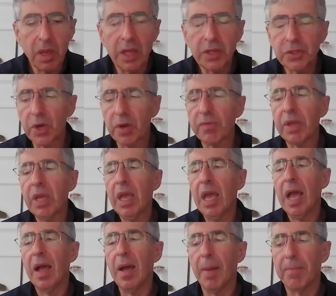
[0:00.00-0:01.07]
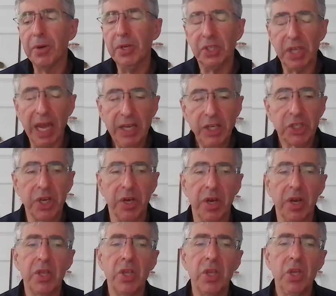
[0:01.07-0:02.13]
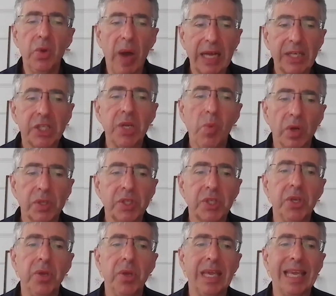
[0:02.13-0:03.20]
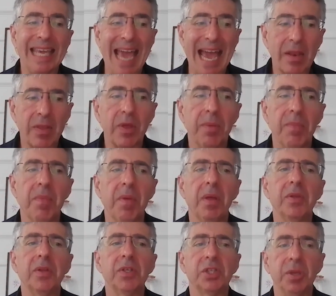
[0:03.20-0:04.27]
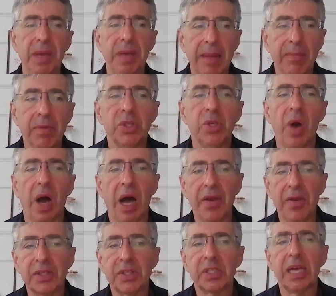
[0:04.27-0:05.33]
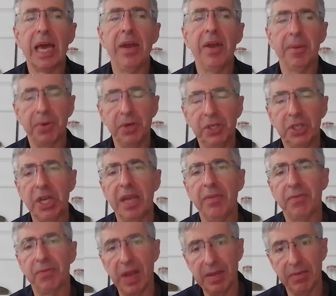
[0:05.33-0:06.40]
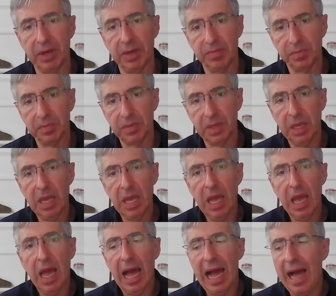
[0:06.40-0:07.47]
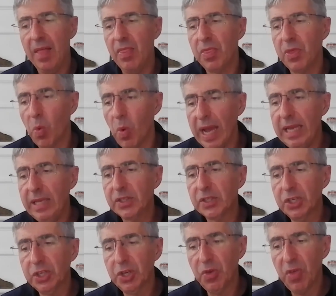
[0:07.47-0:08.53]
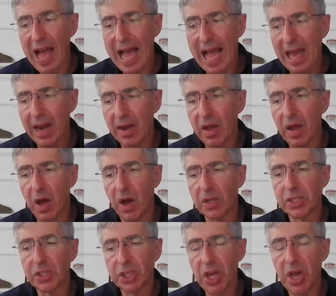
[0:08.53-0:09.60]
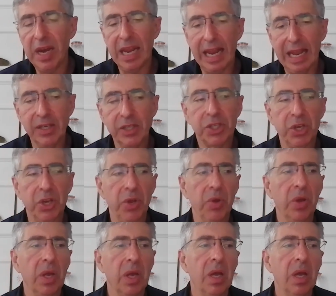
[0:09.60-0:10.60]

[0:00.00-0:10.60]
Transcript: sort of appreciation, you actually want to get them to be able to understand and appreciate flavor. And the ways to do that are to turn it into